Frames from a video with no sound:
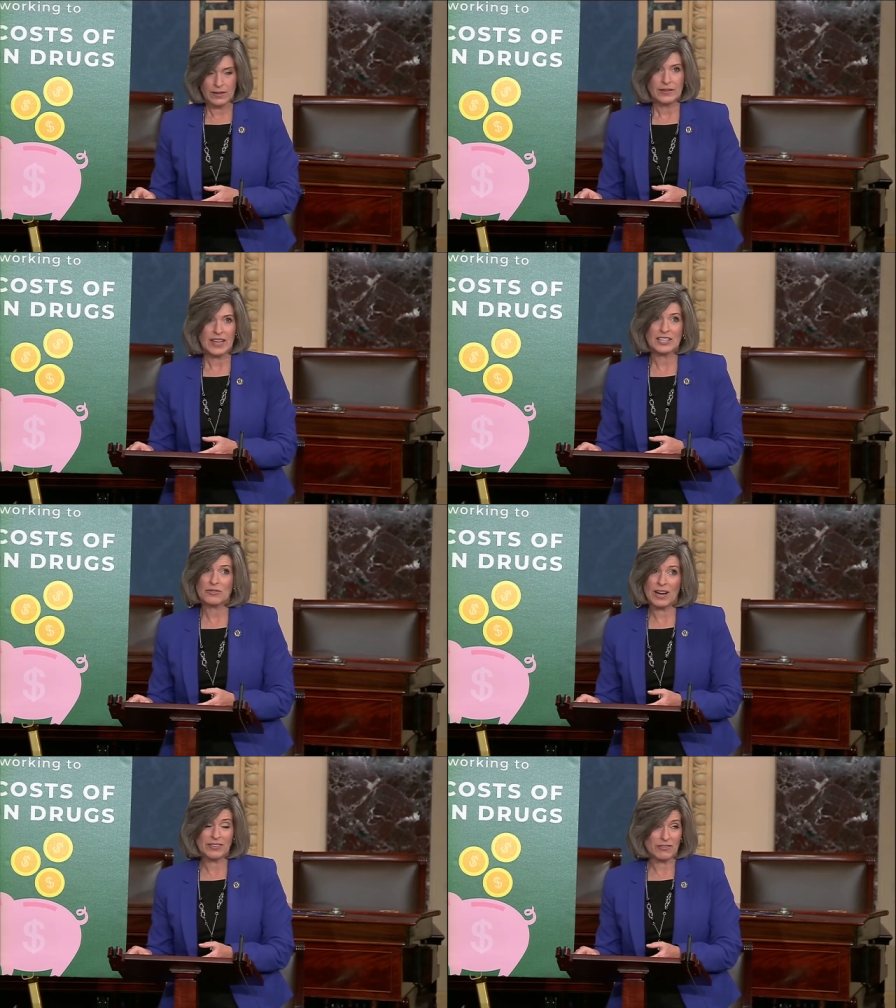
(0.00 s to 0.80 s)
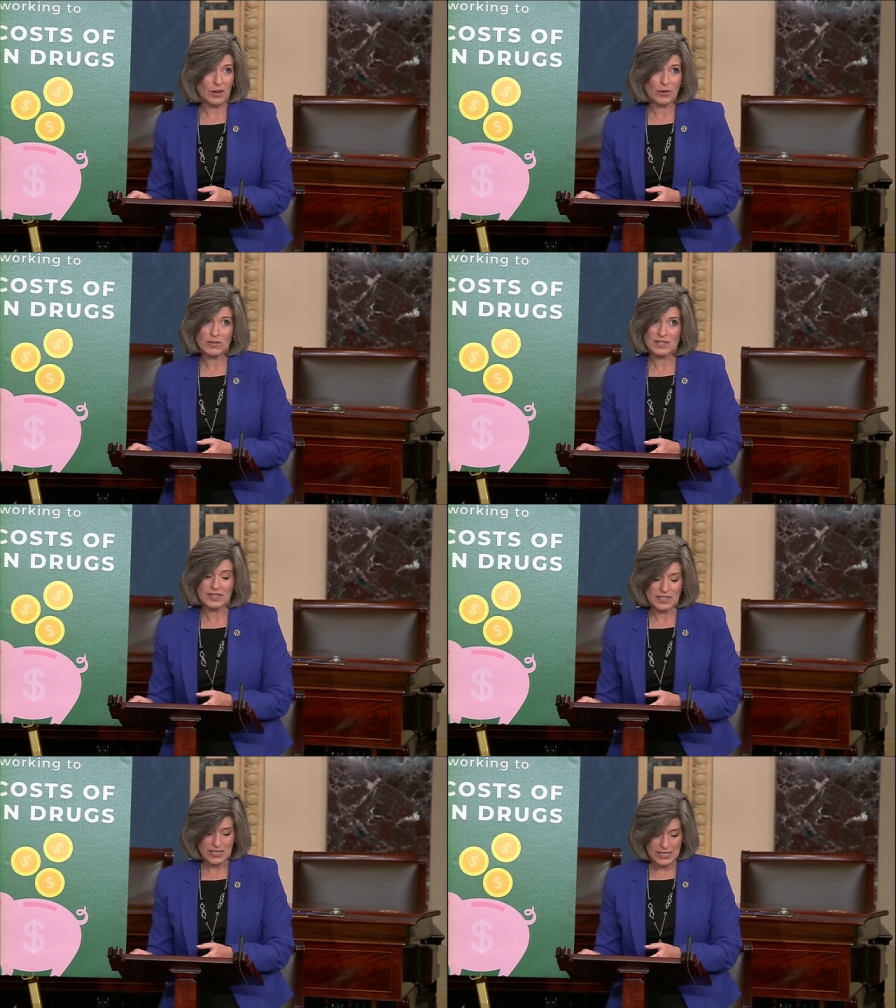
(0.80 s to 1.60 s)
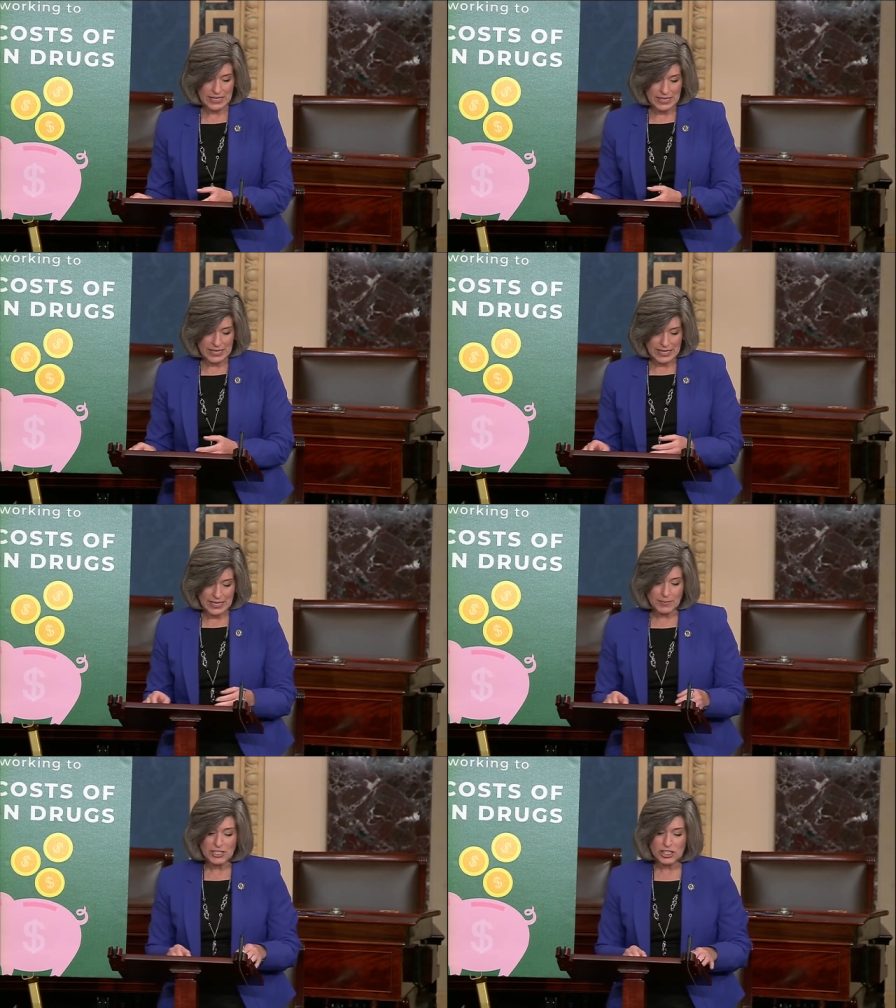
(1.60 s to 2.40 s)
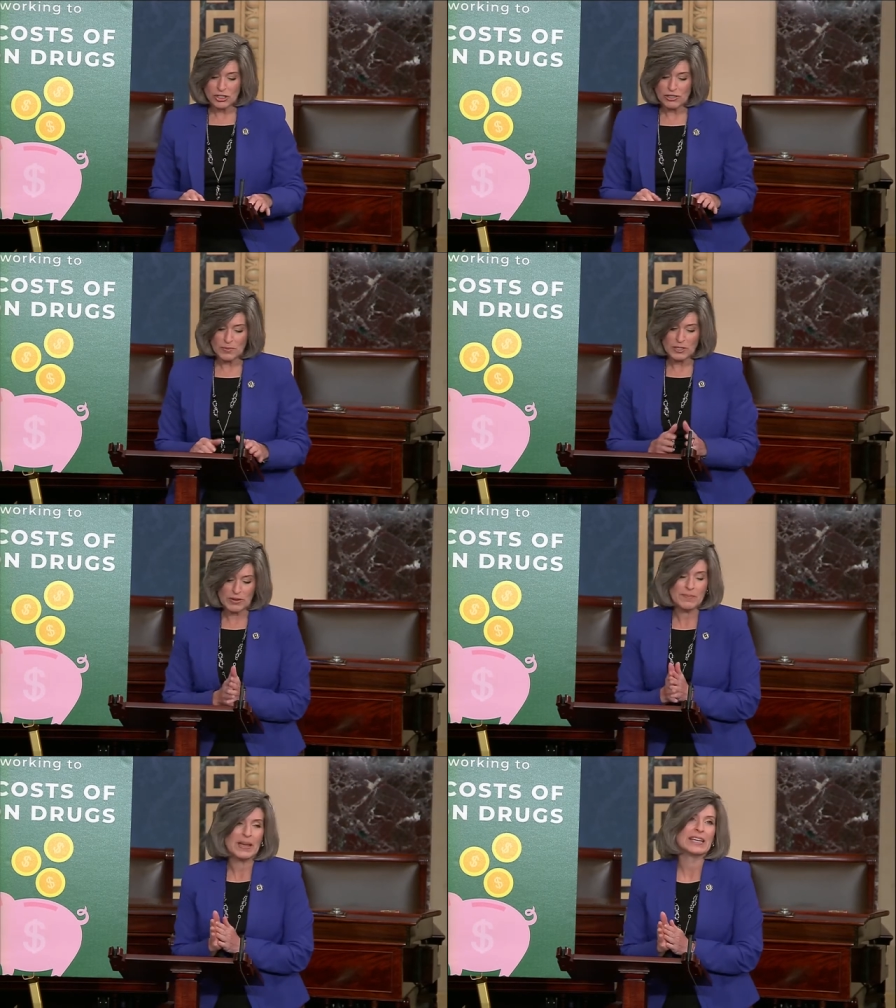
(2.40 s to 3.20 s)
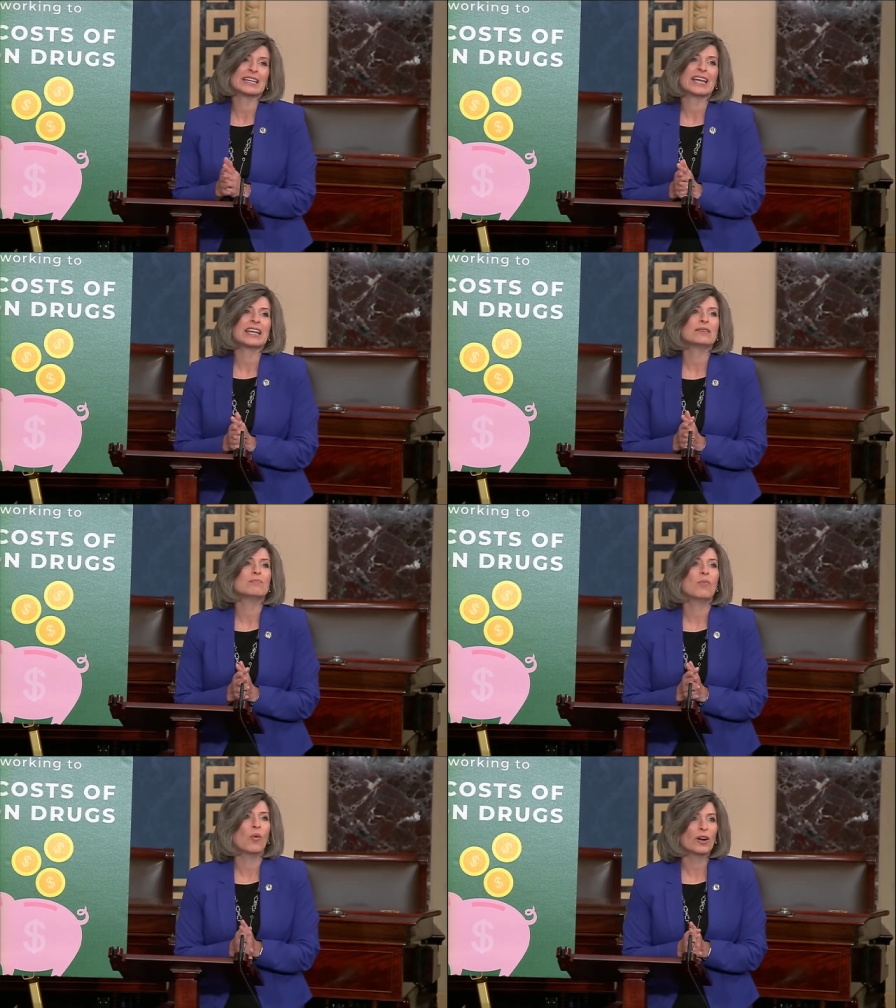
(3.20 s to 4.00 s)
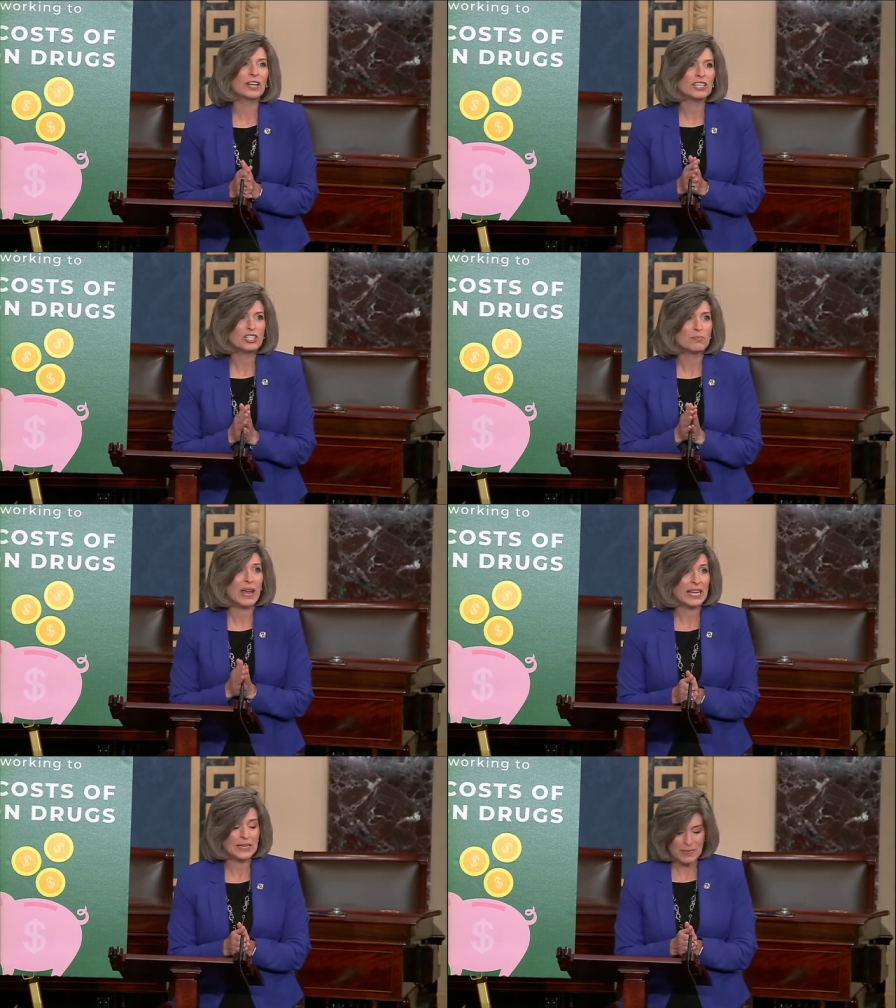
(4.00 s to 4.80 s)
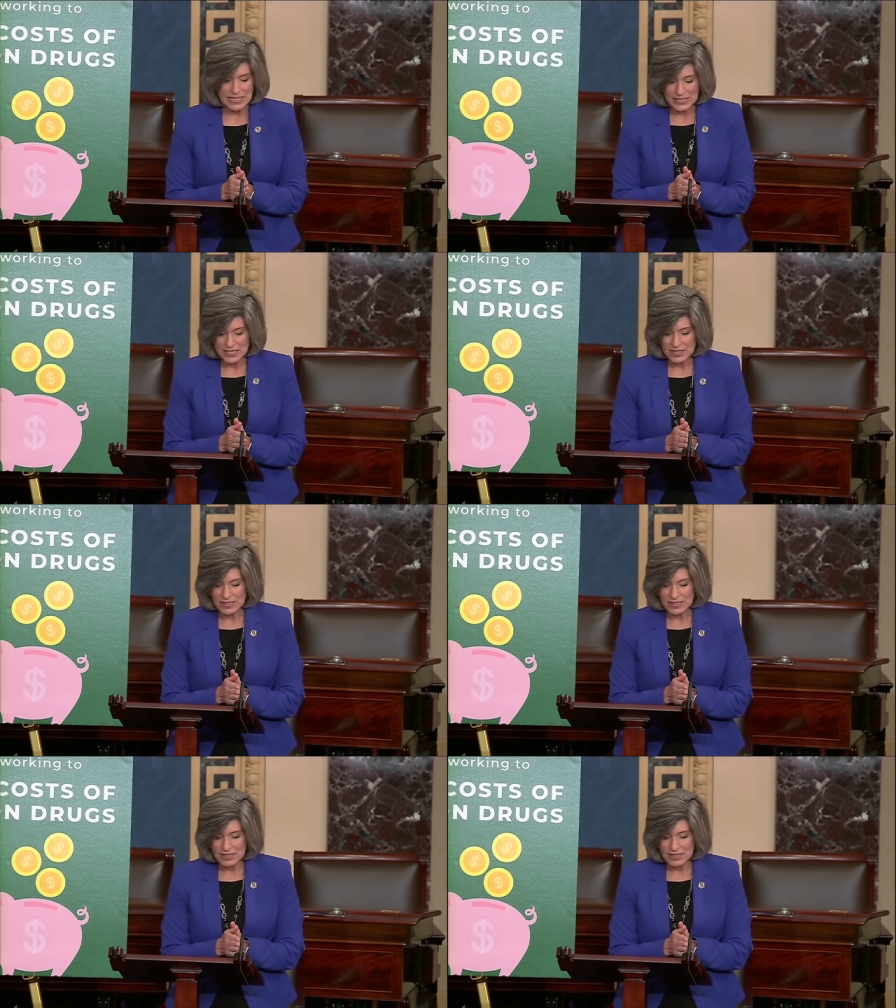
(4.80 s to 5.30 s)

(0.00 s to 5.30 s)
That's right, folks. He must choose between making a mortgage payment